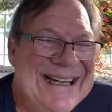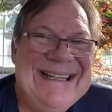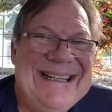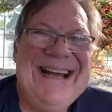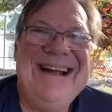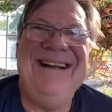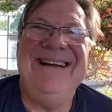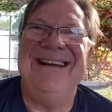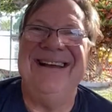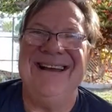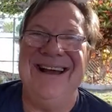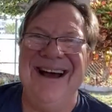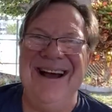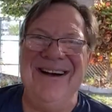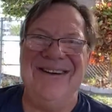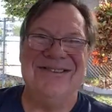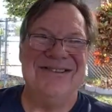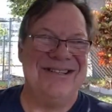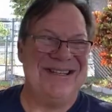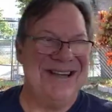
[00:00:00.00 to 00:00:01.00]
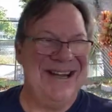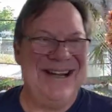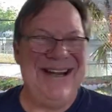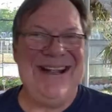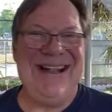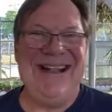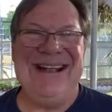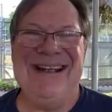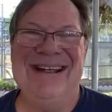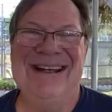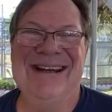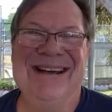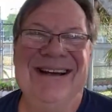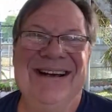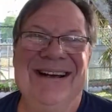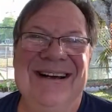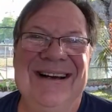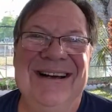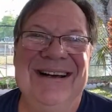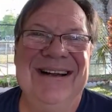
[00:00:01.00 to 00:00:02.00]
There you go. See,
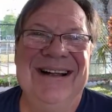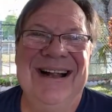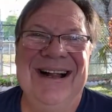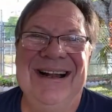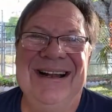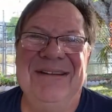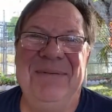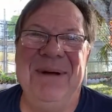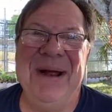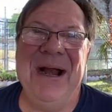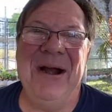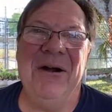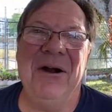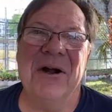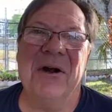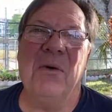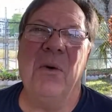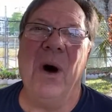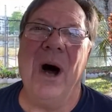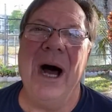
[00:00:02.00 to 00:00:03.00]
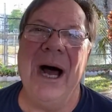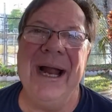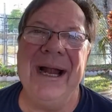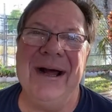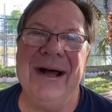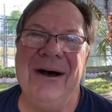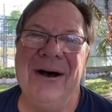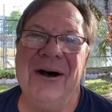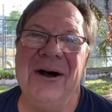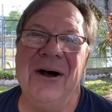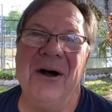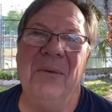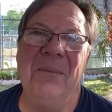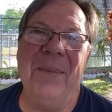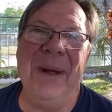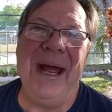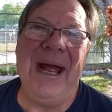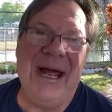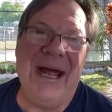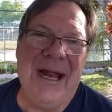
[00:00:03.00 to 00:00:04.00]
paraquat. Oh
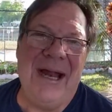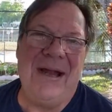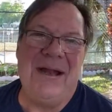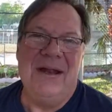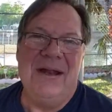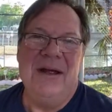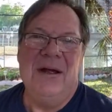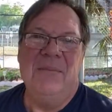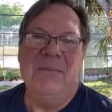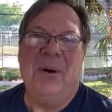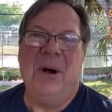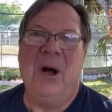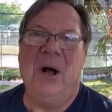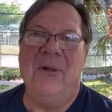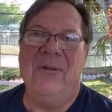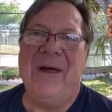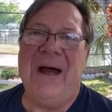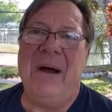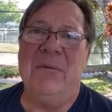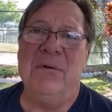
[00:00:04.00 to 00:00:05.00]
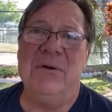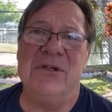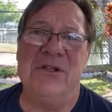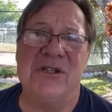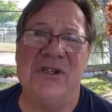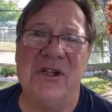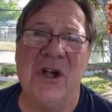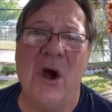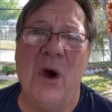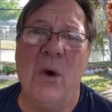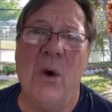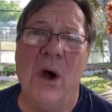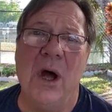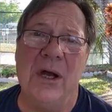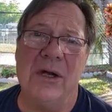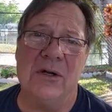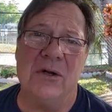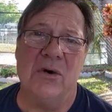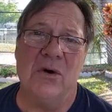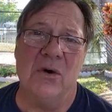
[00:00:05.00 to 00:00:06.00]
man, Paul, that was so
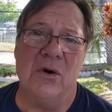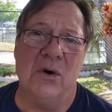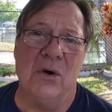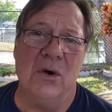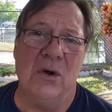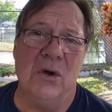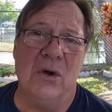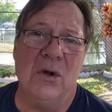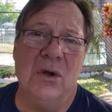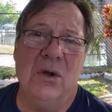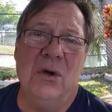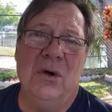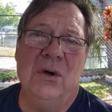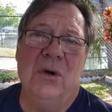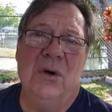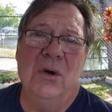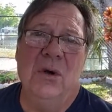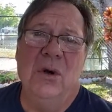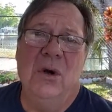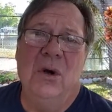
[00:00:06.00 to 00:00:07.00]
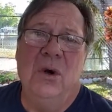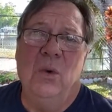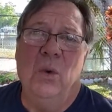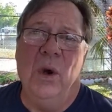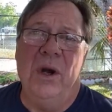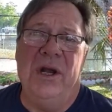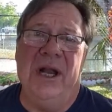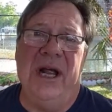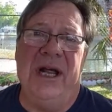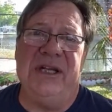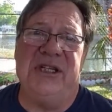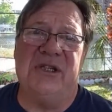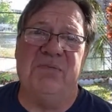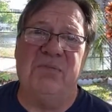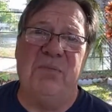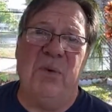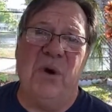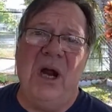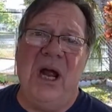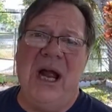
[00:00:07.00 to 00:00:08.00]
uncool when they
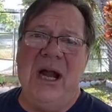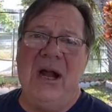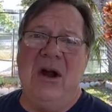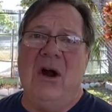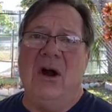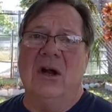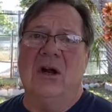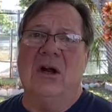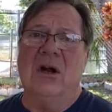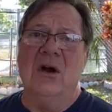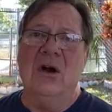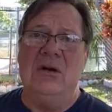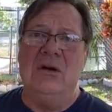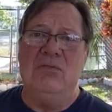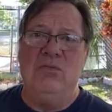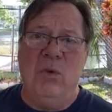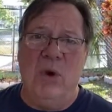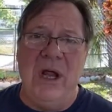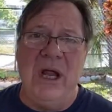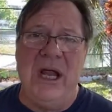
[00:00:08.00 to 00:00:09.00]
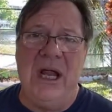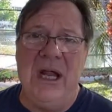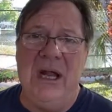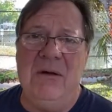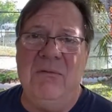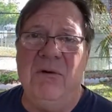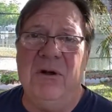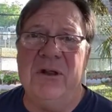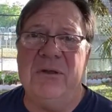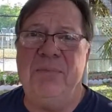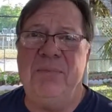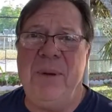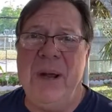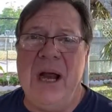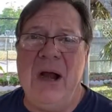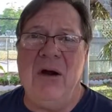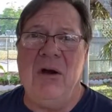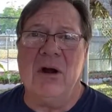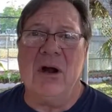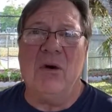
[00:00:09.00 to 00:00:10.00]
sprayed our good weed with
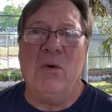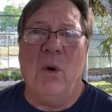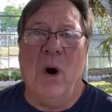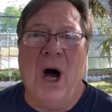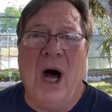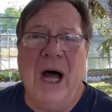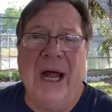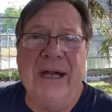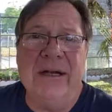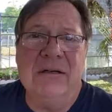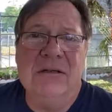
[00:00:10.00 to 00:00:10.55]
paraquat.